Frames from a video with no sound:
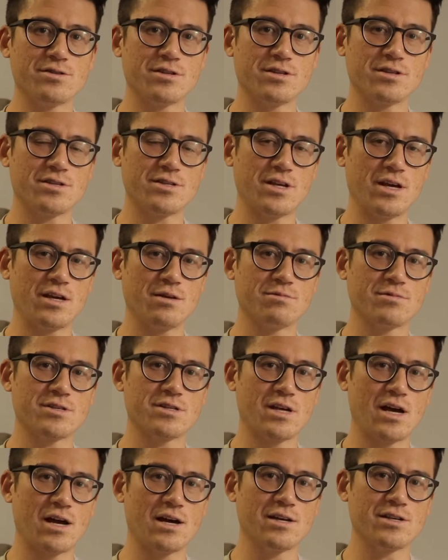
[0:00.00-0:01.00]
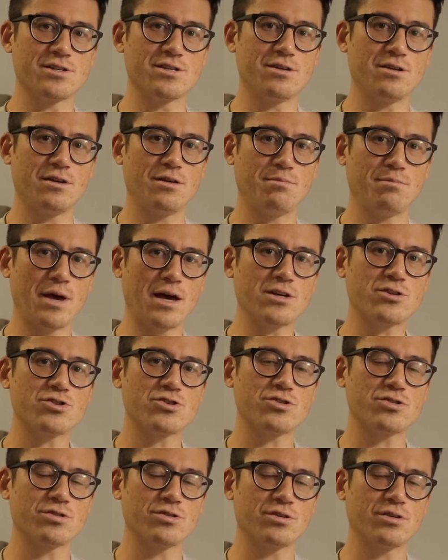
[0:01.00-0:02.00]
the same sized
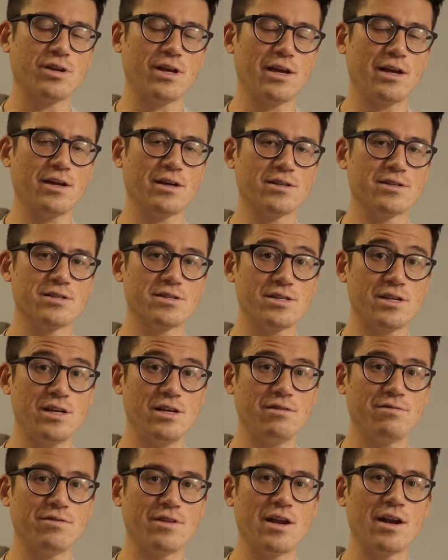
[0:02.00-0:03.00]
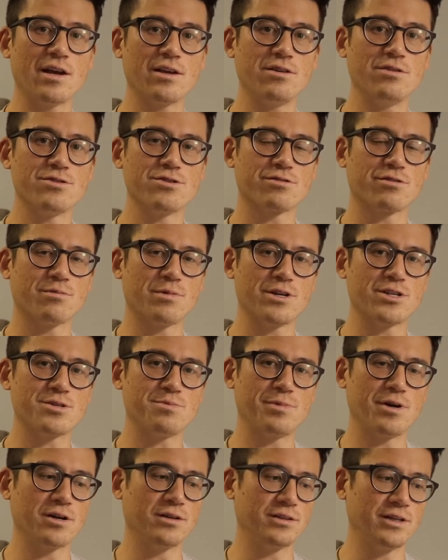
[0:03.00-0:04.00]
mesh and sieve that I use for my
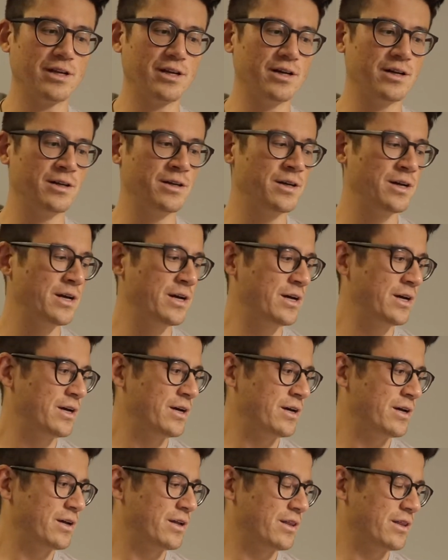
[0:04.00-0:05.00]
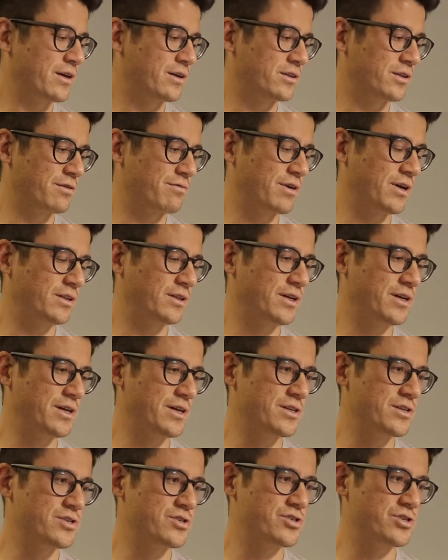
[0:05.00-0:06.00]
spirulina. The chlorella
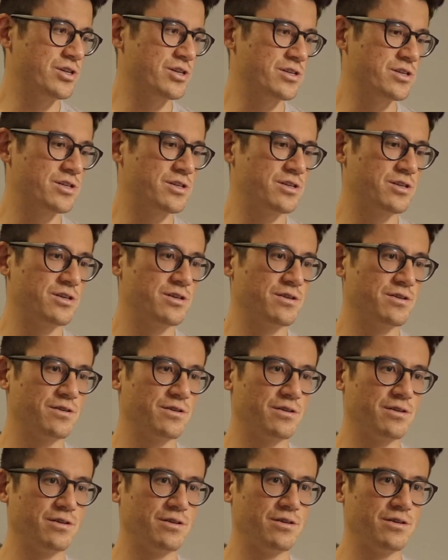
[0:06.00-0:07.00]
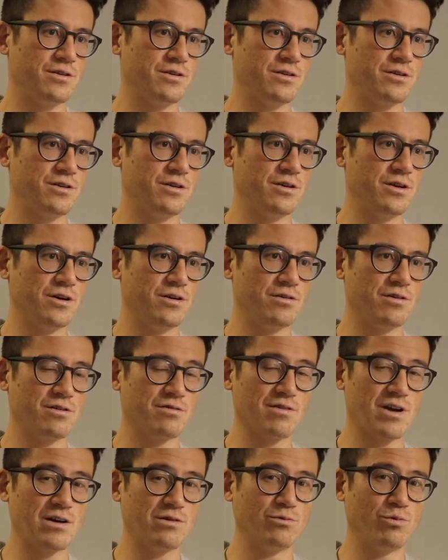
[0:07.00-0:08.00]
is just, you know,
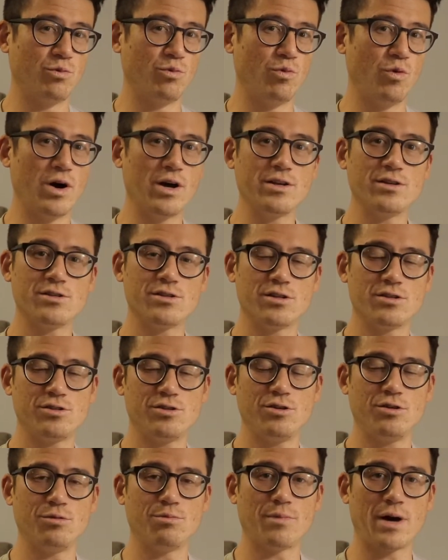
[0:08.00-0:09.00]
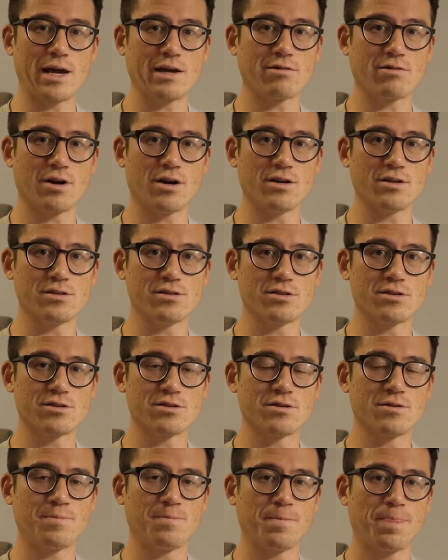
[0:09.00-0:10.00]
around 1 to 2
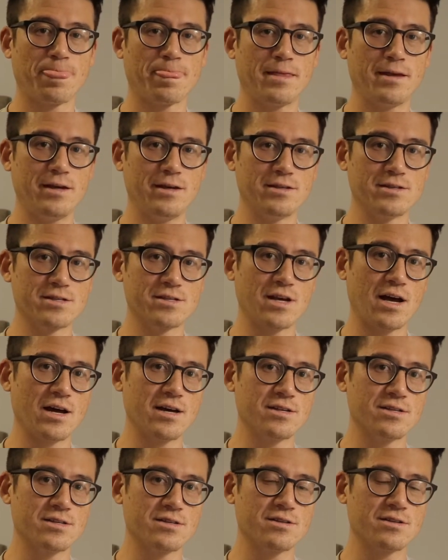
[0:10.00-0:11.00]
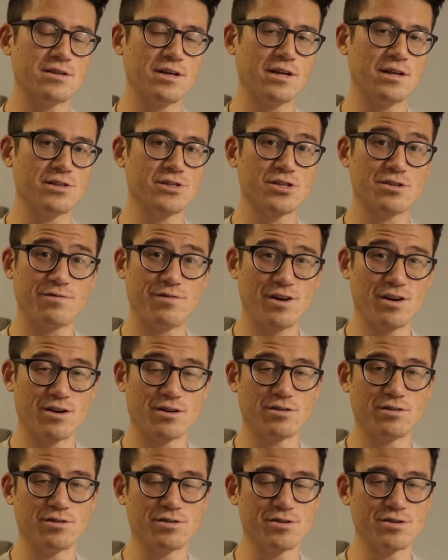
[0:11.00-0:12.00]
microns in size, and it's
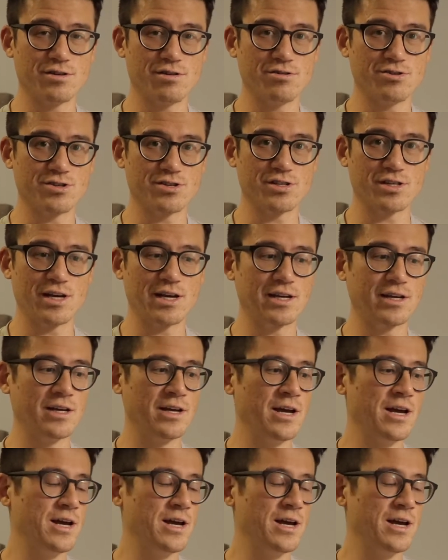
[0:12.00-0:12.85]
spherical. So it's just like